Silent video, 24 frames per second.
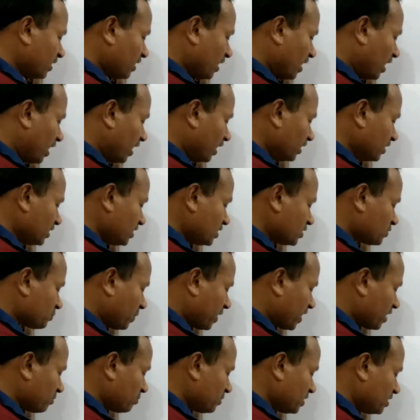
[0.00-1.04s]
all these
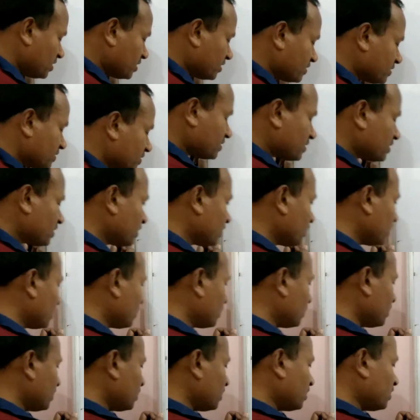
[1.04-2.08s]
parameters,
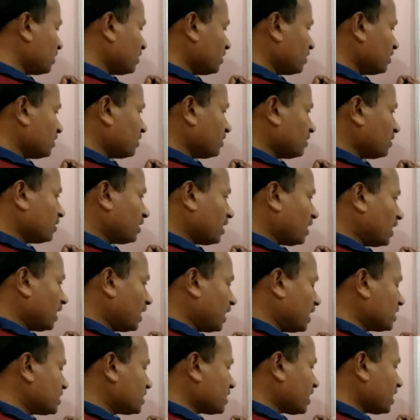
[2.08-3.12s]

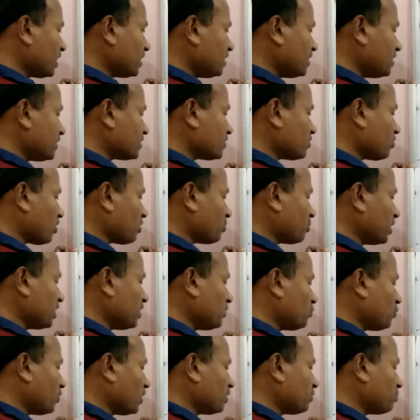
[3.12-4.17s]
HRE is normally
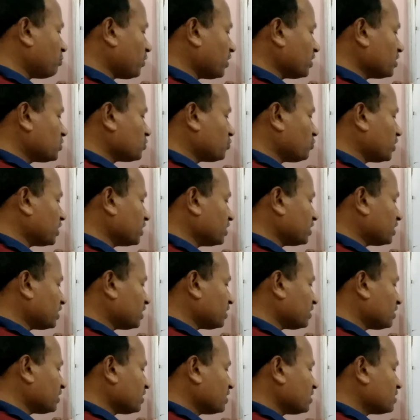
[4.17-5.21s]

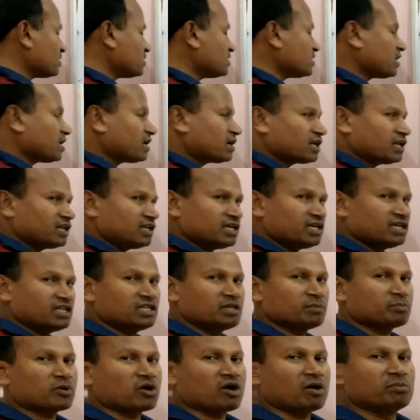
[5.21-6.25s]
1.1K. Generally in
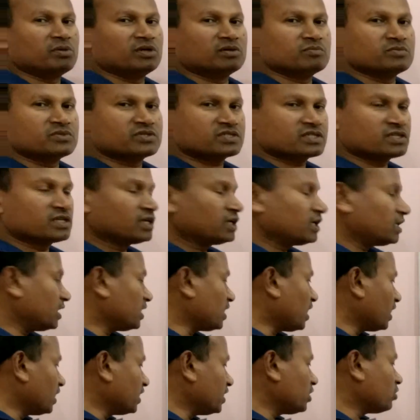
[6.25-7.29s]
the problems, in
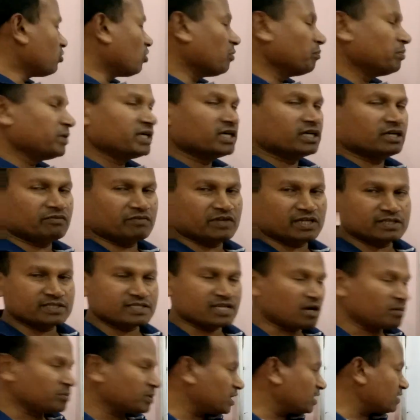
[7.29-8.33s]
all the competitive
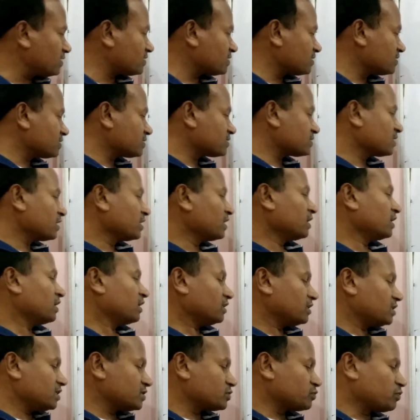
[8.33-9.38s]
examinations,
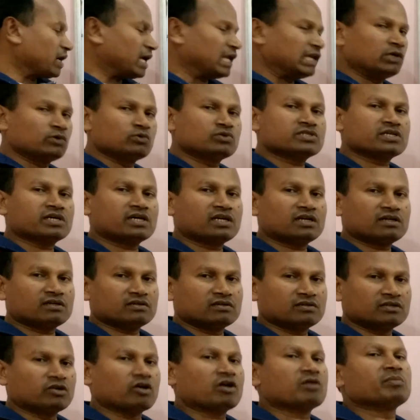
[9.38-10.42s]
these values are
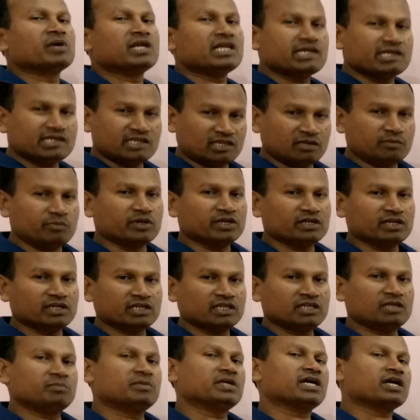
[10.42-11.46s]
normally given.
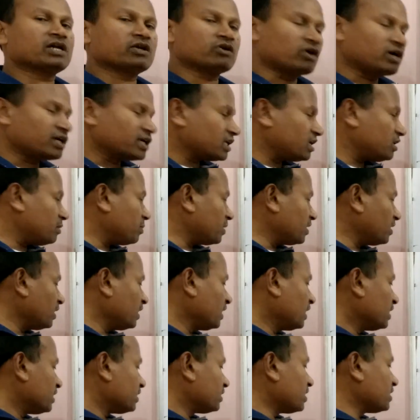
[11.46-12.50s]
If they are not
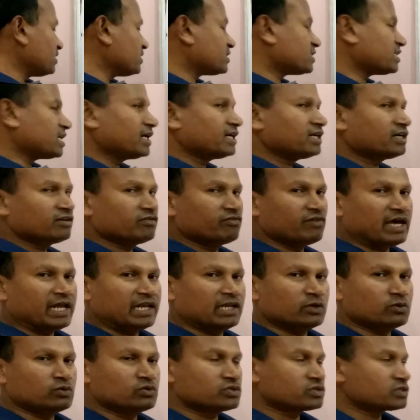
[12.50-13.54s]
given, the standard
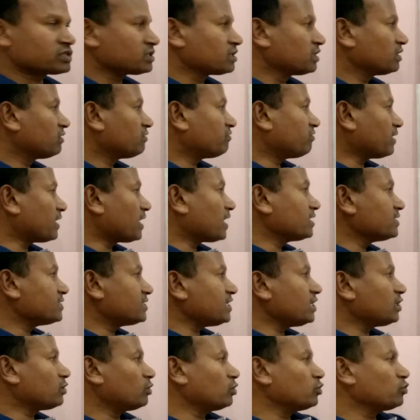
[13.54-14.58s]
values for IC
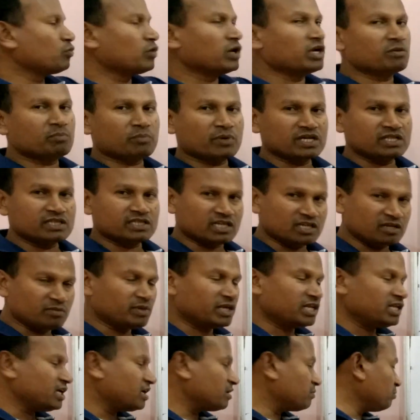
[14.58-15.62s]
equal to 1.3
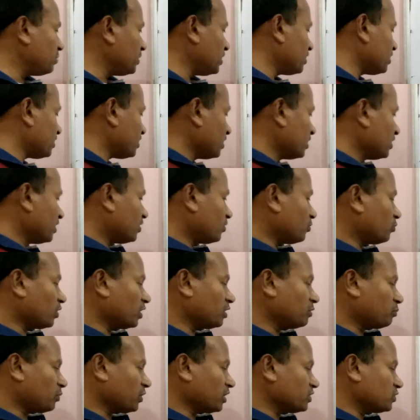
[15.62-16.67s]
milliampere,
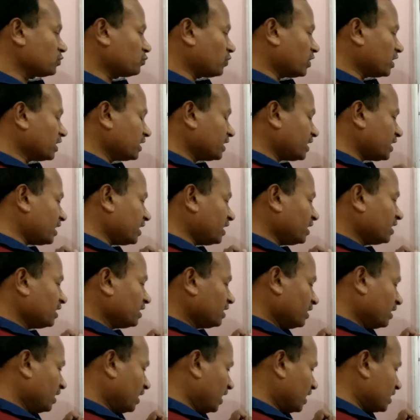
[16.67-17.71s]
1.1K,
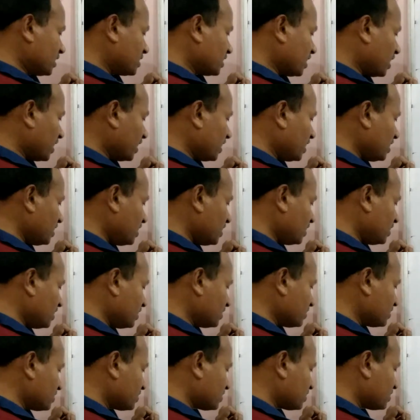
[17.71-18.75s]
HRE
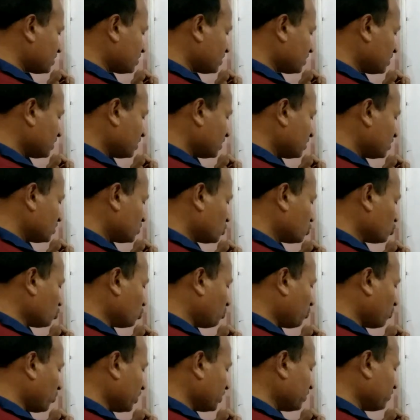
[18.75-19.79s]
is
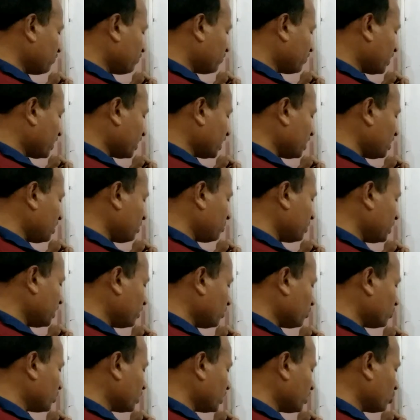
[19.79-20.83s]
2.5
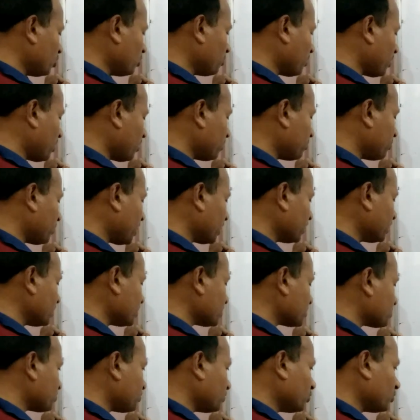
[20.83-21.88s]
into 10 to the power
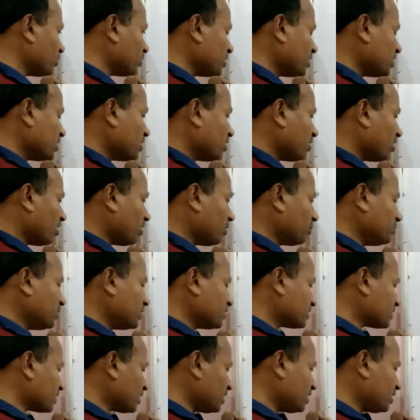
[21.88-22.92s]
minus 4.
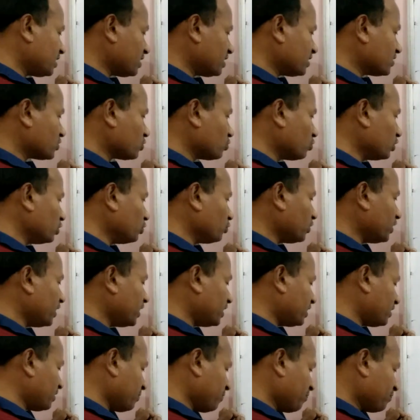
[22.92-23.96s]
Obviously, there is no
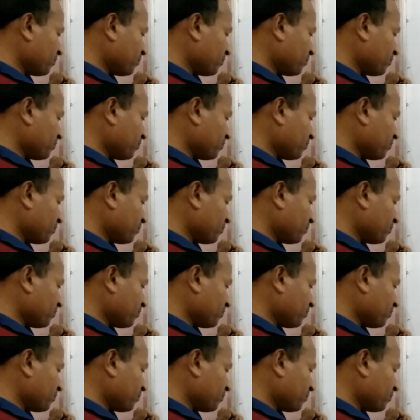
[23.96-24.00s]
unit.